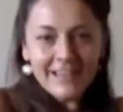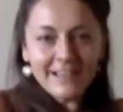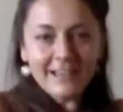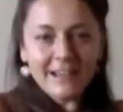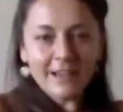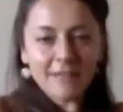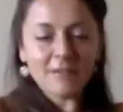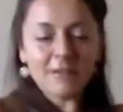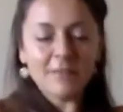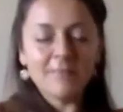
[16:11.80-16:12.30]

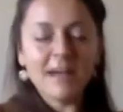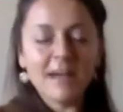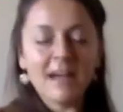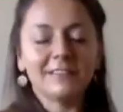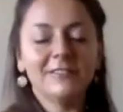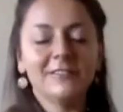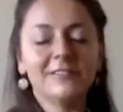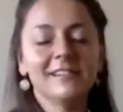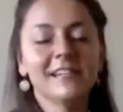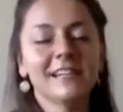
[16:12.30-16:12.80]
Coming
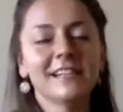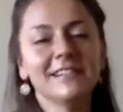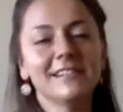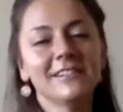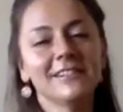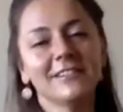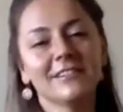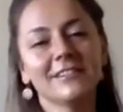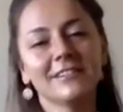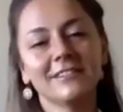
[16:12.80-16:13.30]
back to
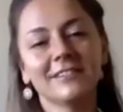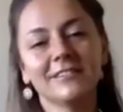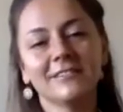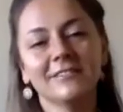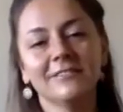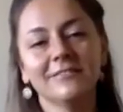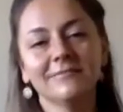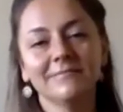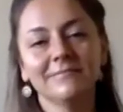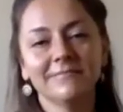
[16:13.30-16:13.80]
center,
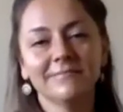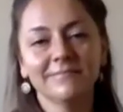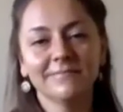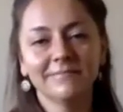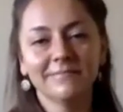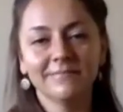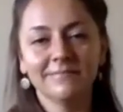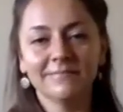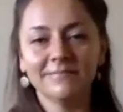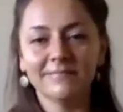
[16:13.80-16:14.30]

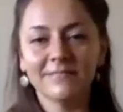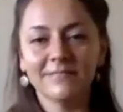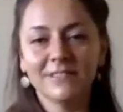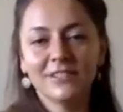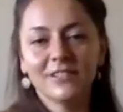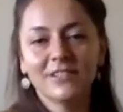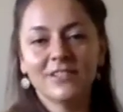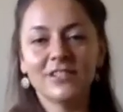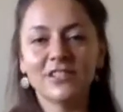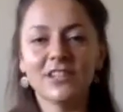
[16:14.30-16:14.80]

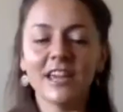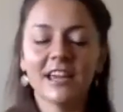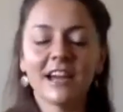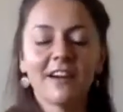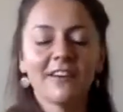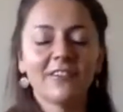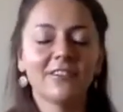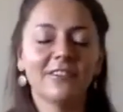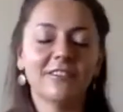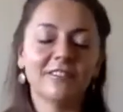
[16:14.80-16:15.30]
shake
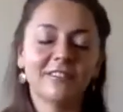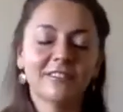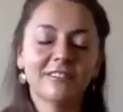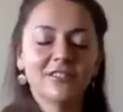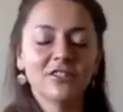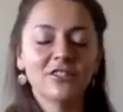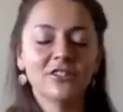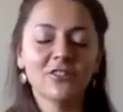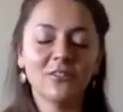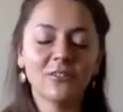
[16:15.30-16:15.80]
out your
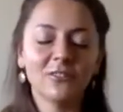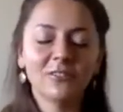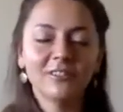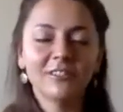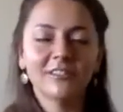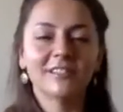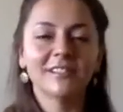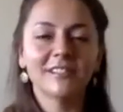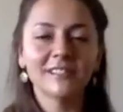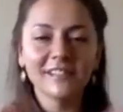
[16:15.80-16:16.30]

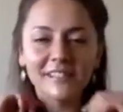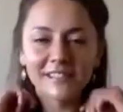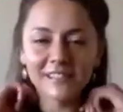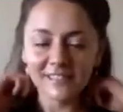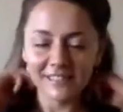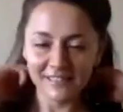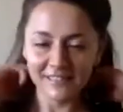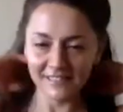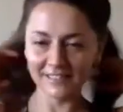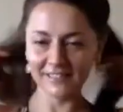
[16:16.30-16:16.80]
shoulders.
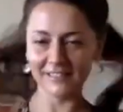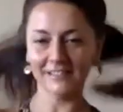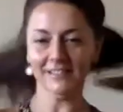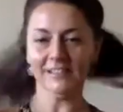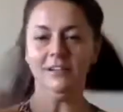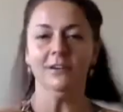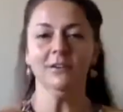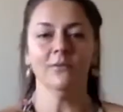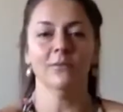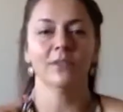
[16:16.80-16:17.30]

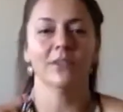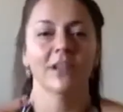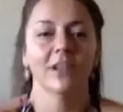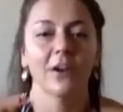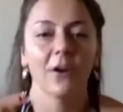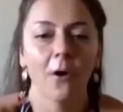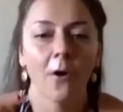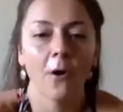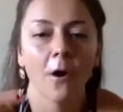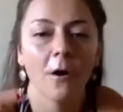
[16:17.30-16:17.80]
We're
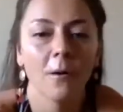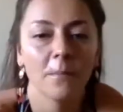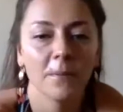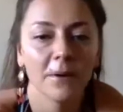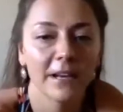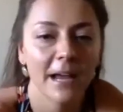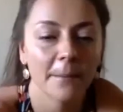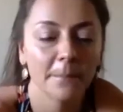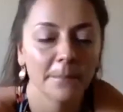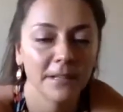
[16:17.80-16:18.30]
gonna
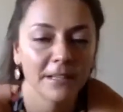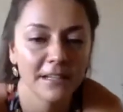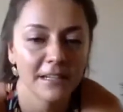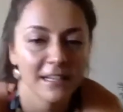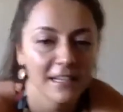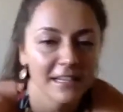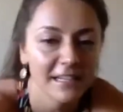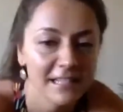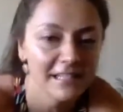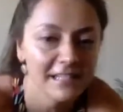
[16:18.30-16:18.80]
open up the
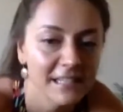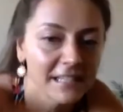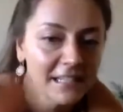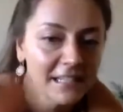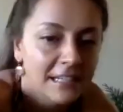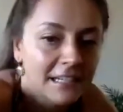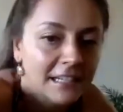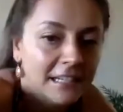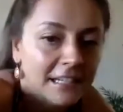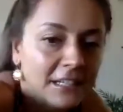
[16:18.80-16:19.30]
knees
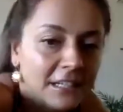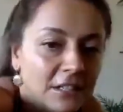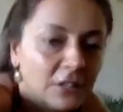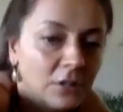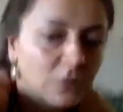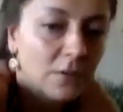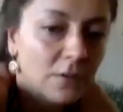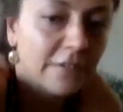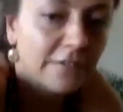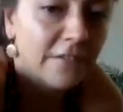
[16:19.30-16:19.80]

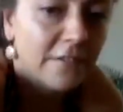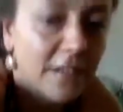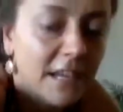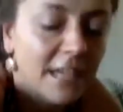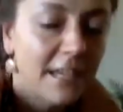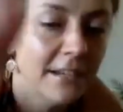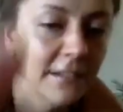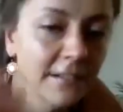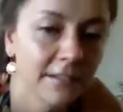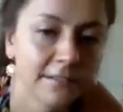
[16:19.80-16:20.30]
into a
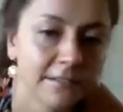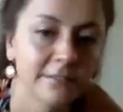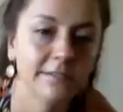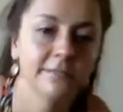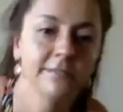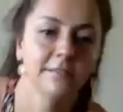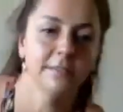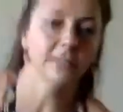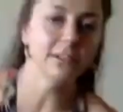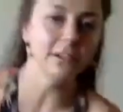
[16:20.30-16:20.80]
V.
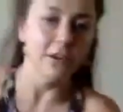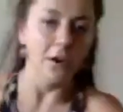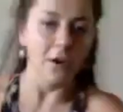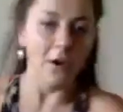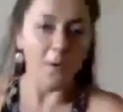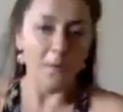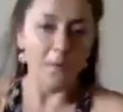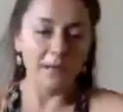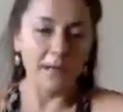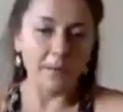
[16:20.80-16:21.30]

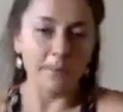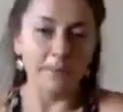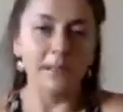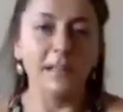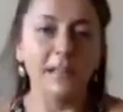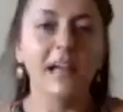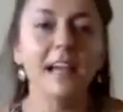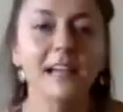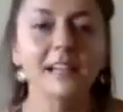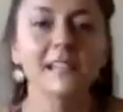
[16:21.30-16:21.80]
Open up the
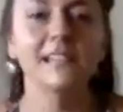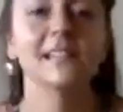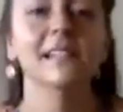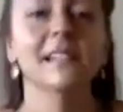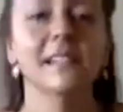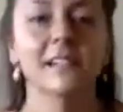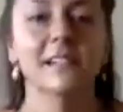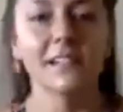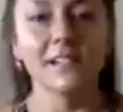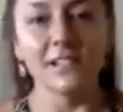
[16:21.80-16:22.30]
legs,
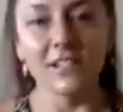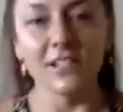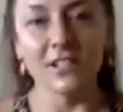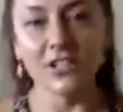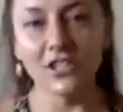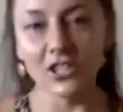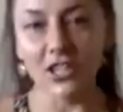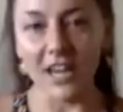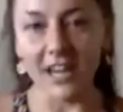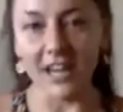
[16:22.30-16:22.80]

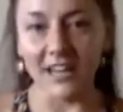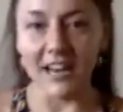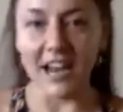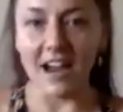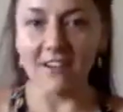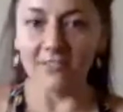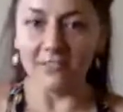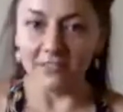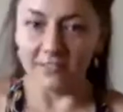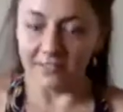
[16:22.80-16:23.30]
shake it
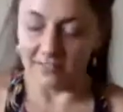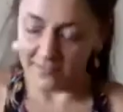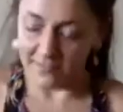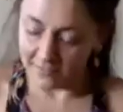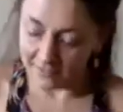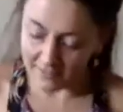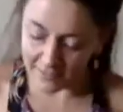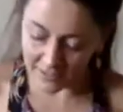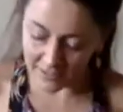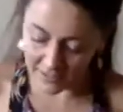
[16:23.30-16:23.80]
out.
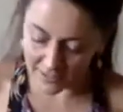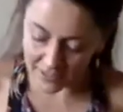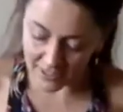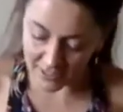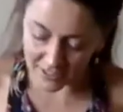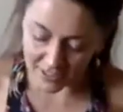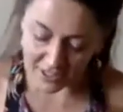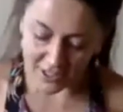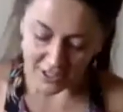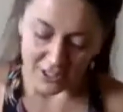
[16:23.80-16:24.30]

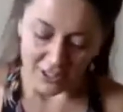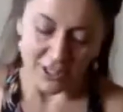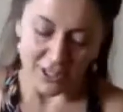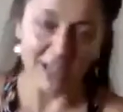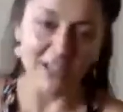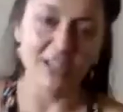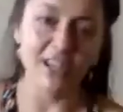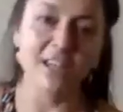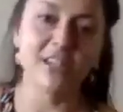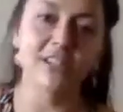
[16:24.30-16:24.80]

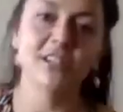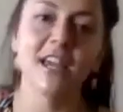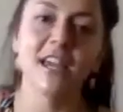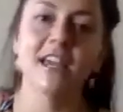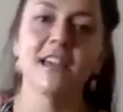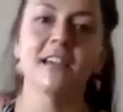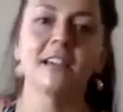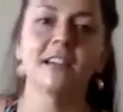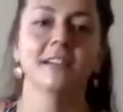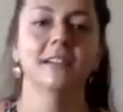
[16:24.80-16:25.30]
Shake, shake,
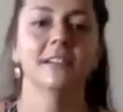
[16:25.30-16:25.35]
shake.